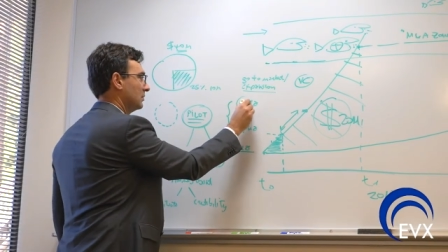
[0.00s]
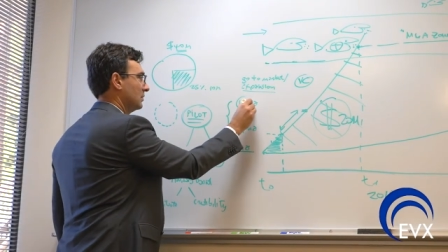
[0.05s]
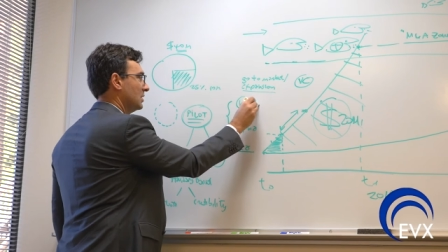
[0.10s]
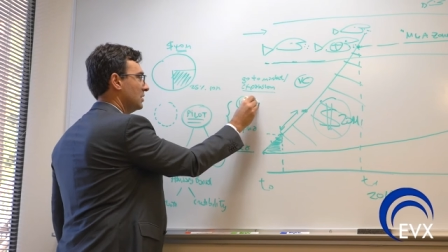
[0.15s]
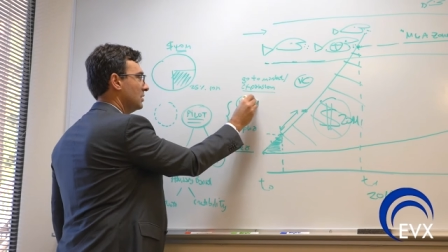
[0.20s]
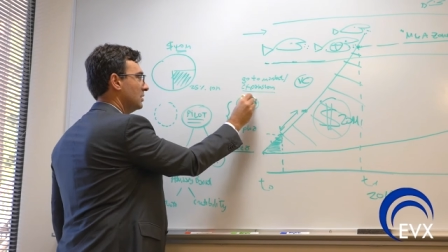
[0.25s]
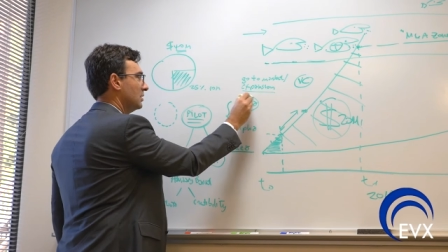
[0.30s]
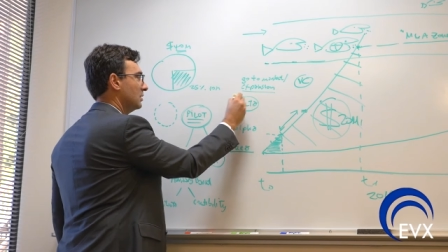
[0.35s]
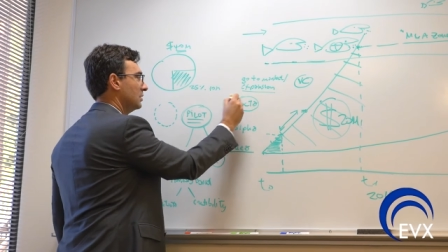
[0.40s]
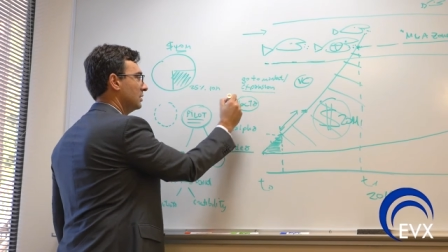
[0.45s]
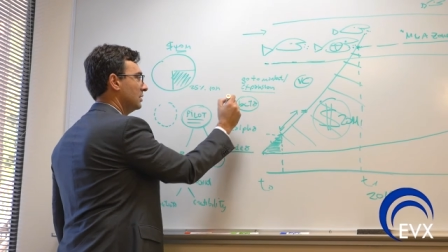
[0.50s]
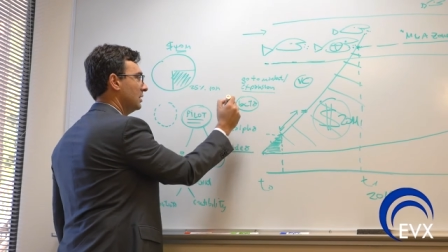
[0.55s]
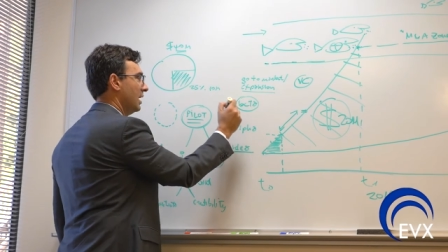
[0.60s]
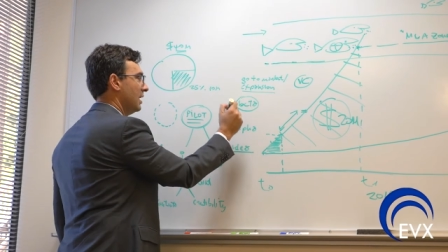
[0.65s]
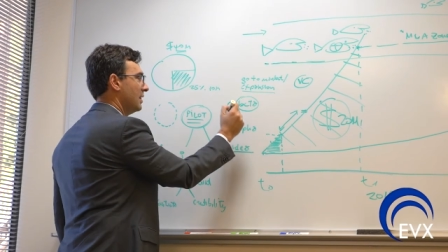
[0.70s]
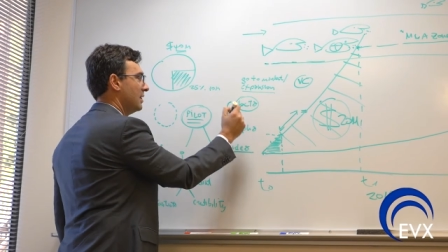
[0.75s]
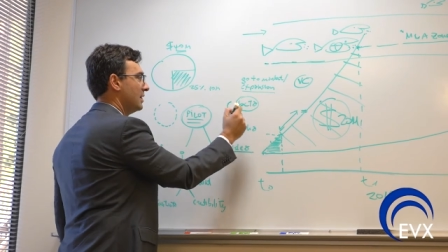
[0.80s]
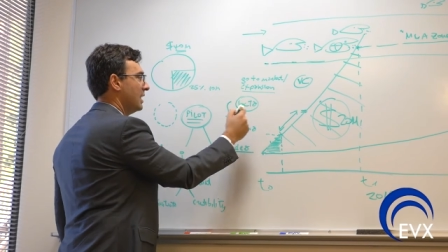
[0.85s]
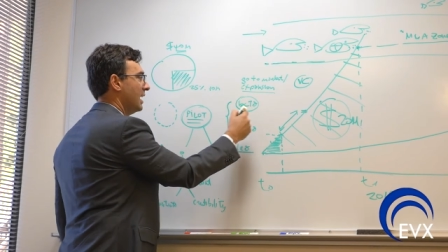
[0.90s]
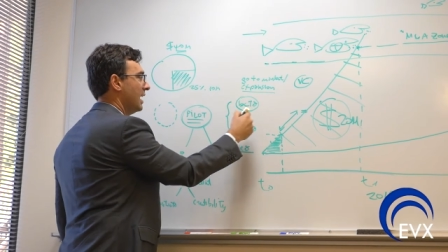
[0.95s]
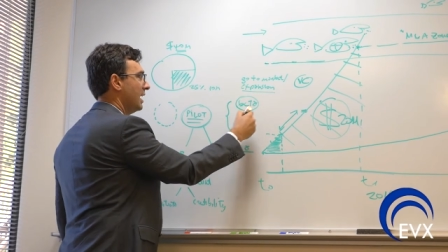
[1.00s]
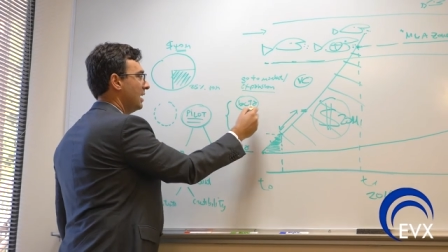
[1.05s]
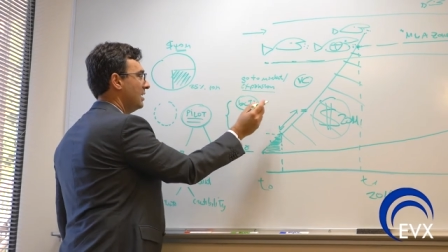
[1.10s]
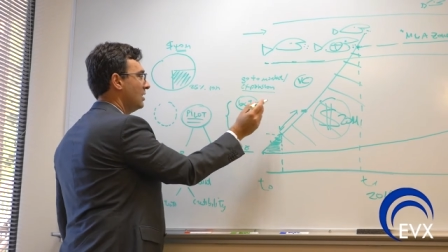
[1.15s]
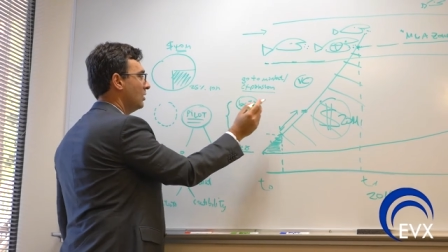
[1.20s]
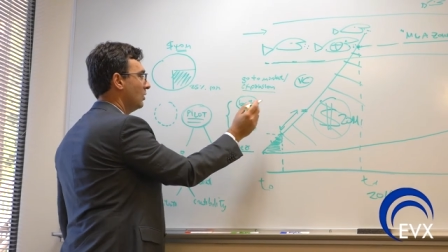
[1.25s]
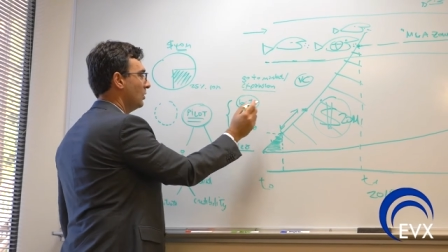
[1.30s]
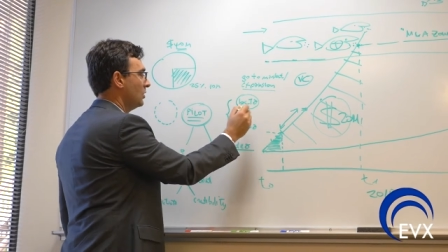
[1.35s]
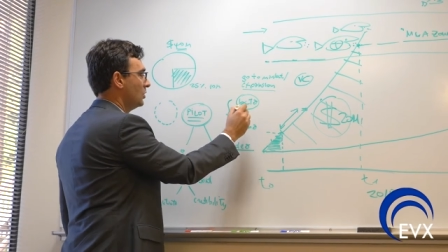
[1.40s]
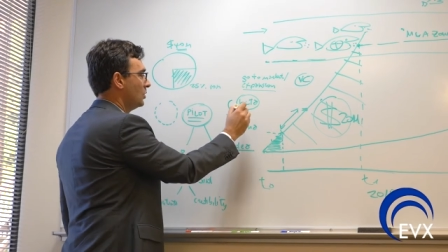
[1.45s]
And then, you
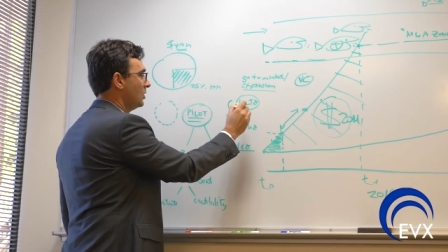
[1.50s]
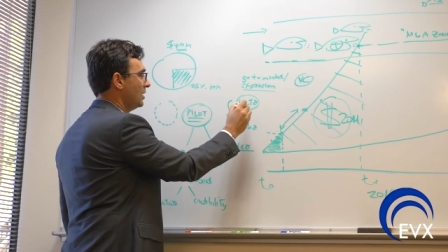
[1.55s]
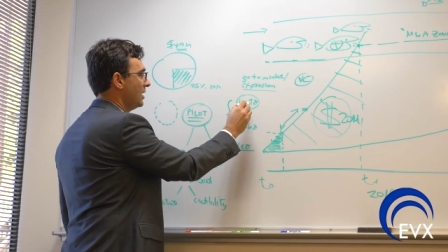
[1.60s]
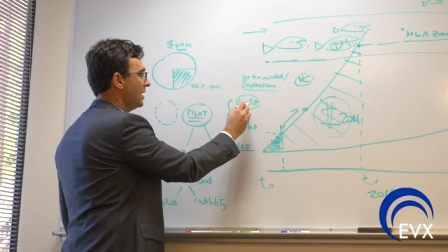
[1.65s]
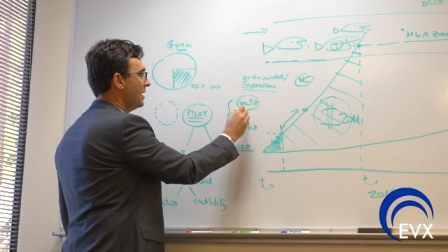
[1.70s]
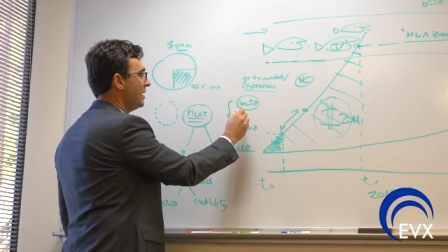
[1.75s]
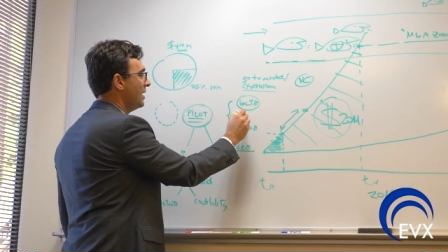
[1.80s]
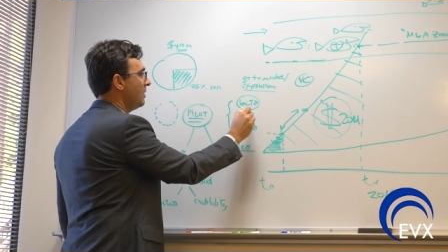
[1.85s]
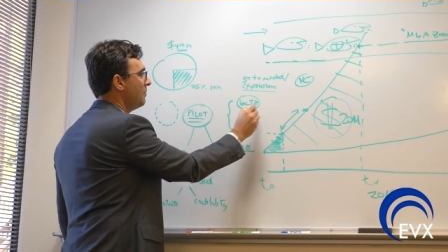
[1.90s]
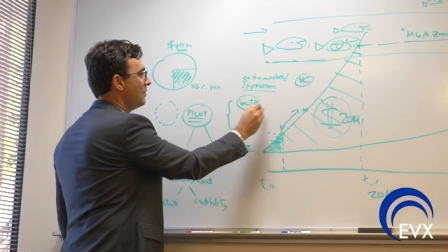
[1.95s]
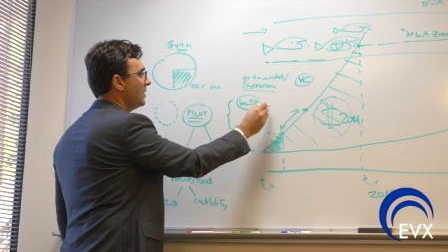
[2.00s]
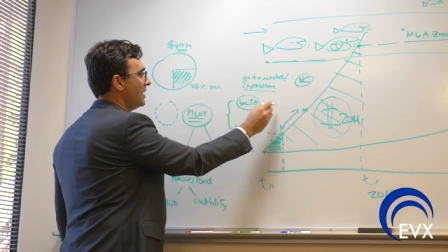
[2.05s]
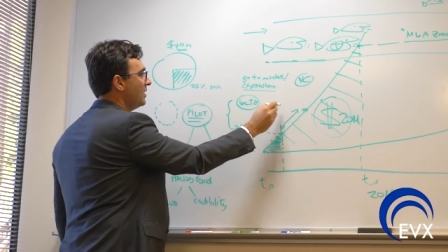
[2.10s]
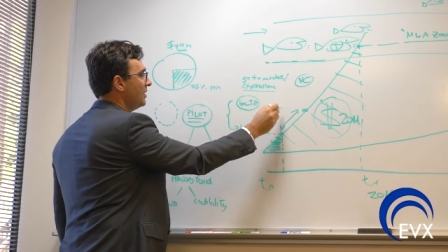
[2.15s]
know, in,